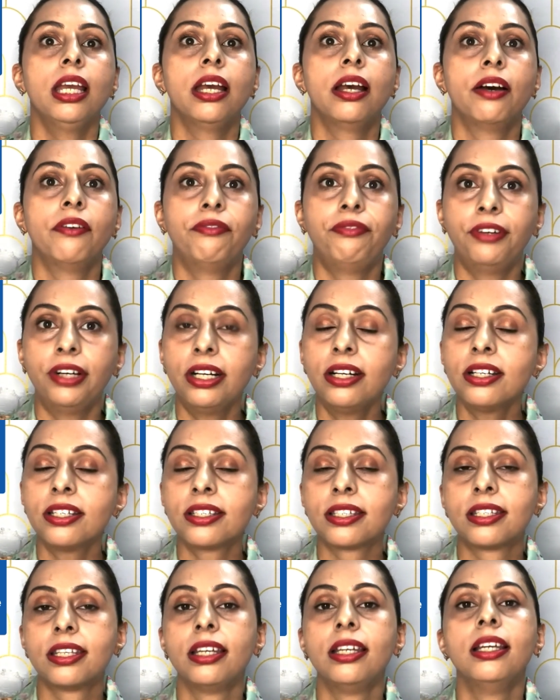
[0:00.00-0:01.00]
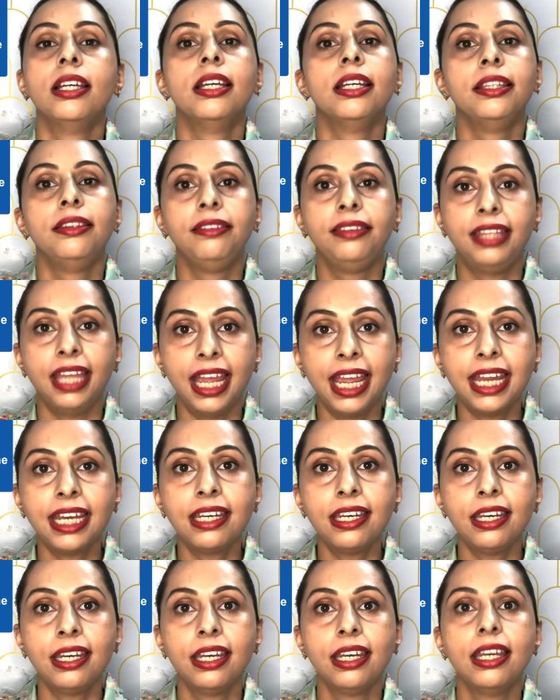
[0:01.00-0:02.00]
First, then,
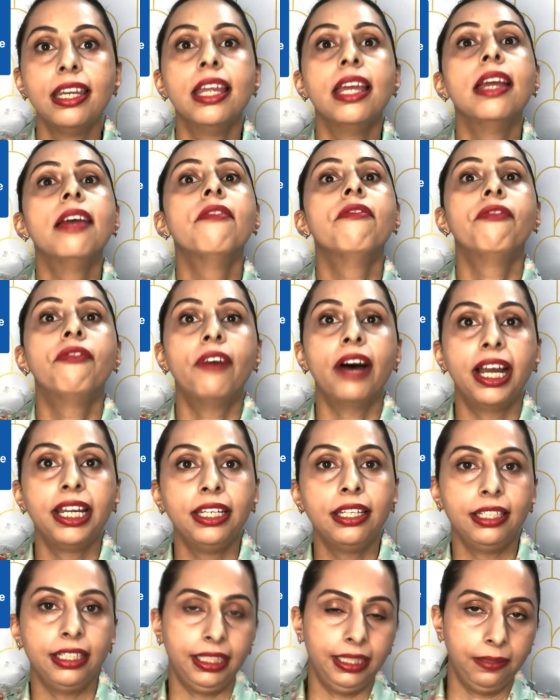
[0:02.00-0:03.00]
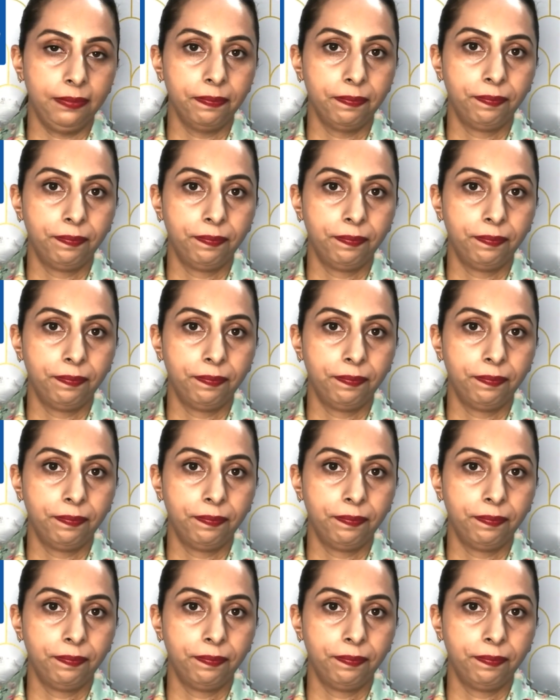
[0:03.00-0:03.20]
finally.